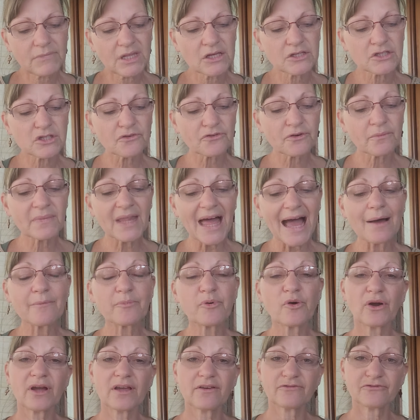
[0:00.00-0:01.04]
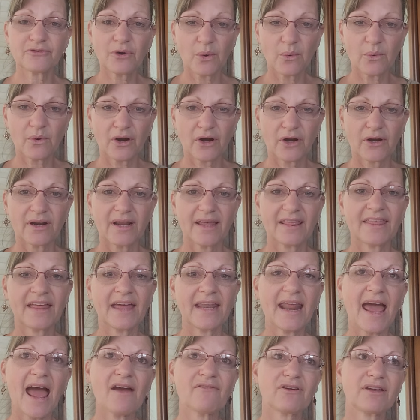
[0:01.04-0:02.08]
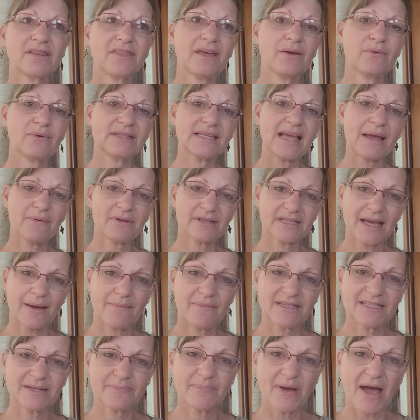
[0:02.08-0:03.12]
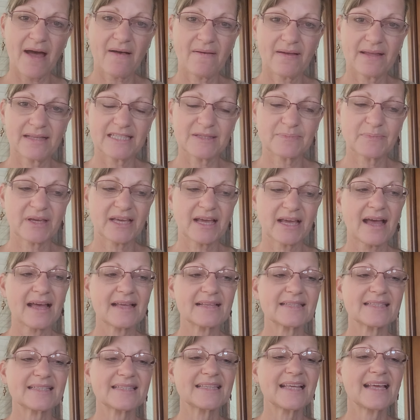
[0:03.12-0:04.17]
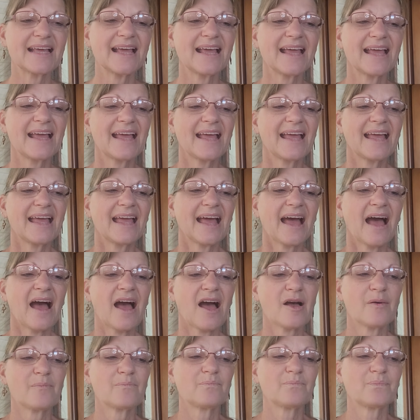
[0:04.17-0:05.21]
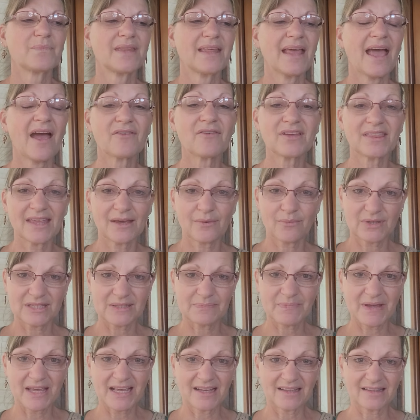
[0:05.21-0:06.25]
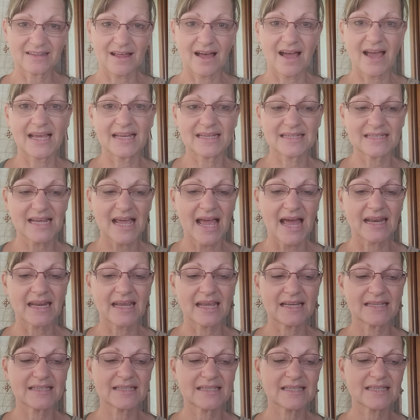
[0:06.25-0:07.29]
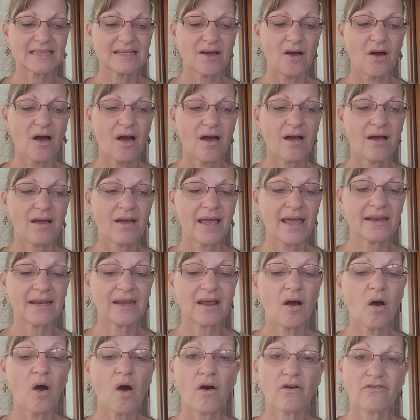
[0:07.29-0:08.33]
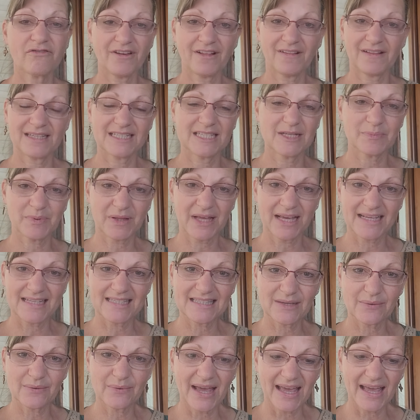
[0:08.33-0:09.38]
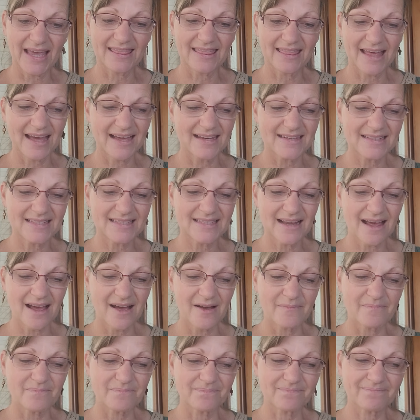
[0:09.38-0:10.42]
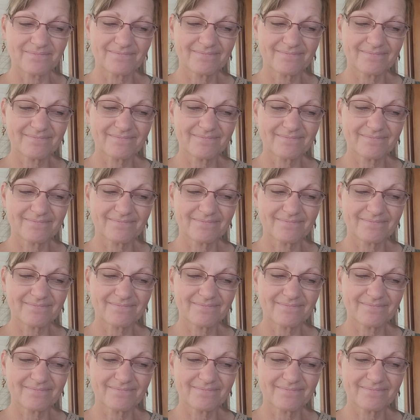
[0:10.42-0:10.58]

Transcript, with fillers: so from that point forward, then everything was able to come into balance because um, everything was being aligned and it and it all fell into place the way that um,